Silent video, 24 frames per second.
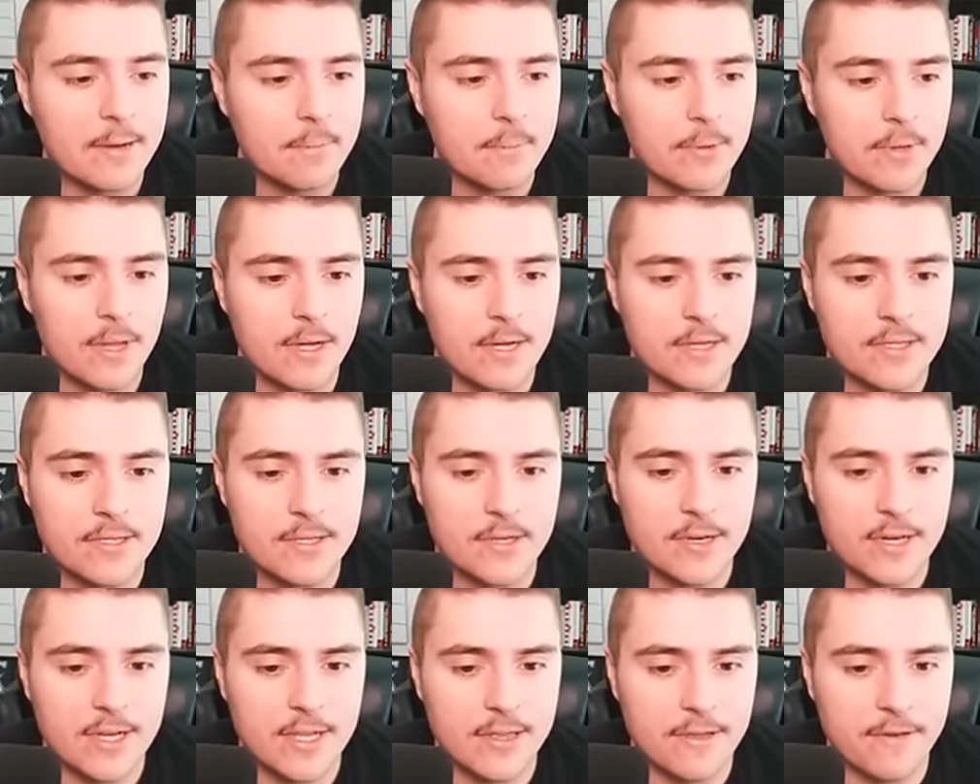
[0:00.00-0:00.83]

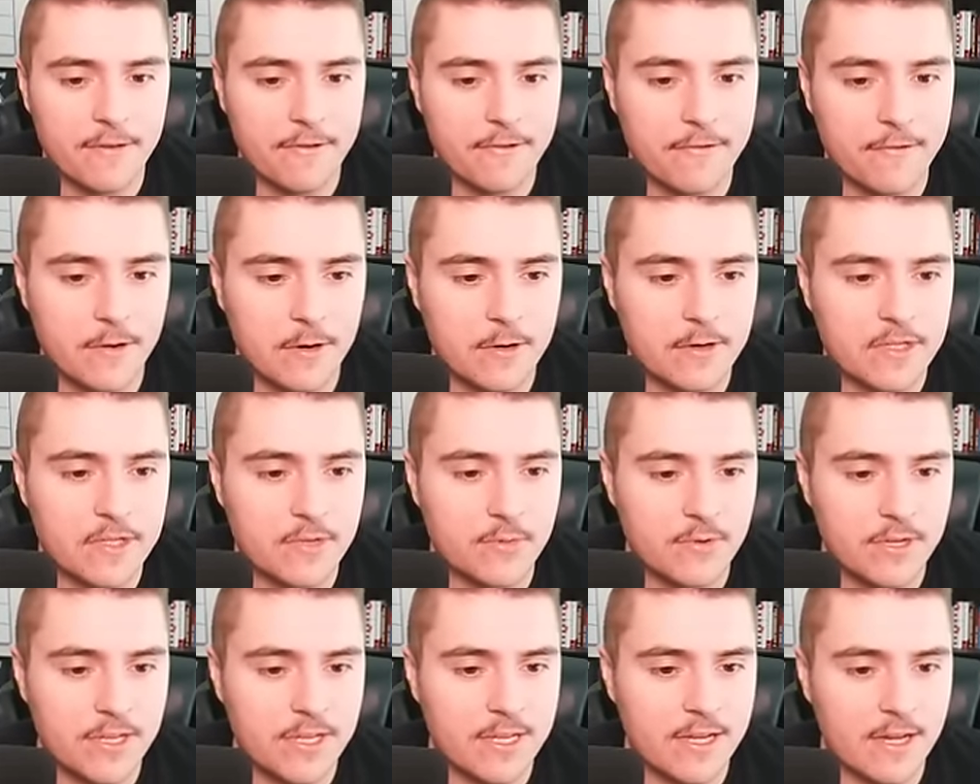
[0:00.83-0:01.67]
blunder in the first
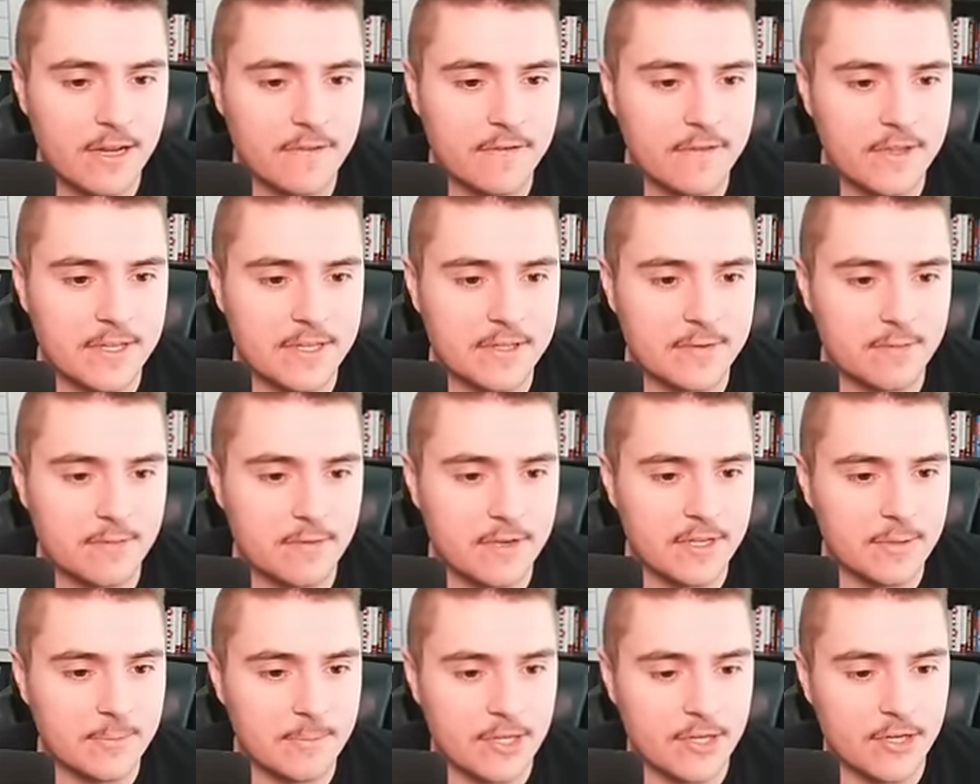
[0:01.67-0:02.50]
week of this
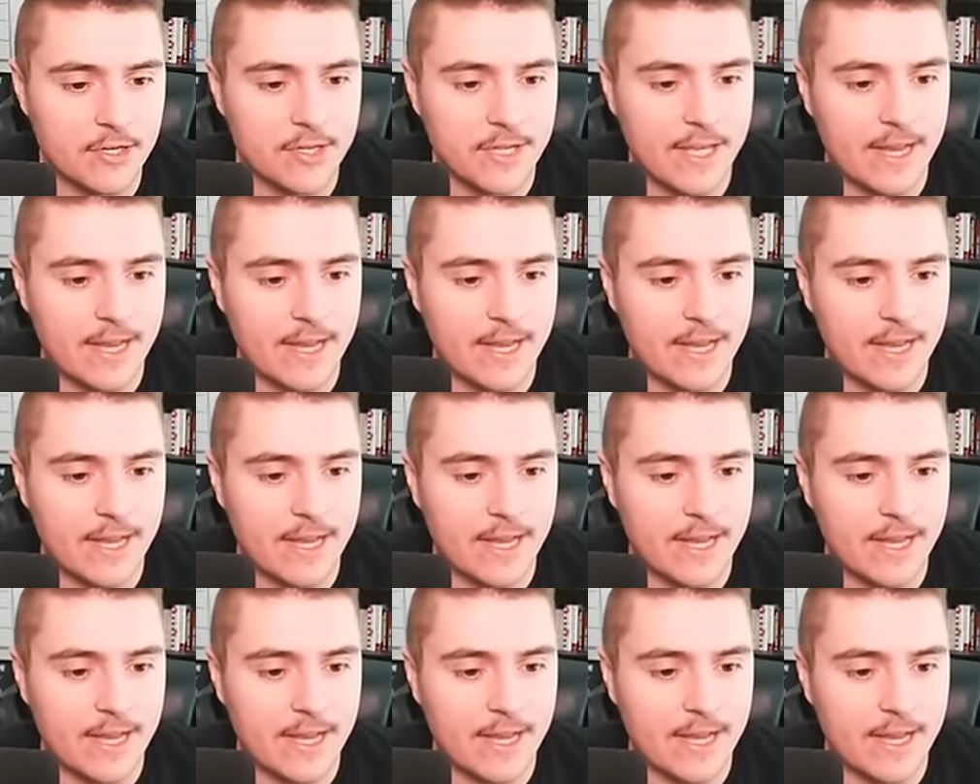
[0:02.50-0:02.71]
rebuild,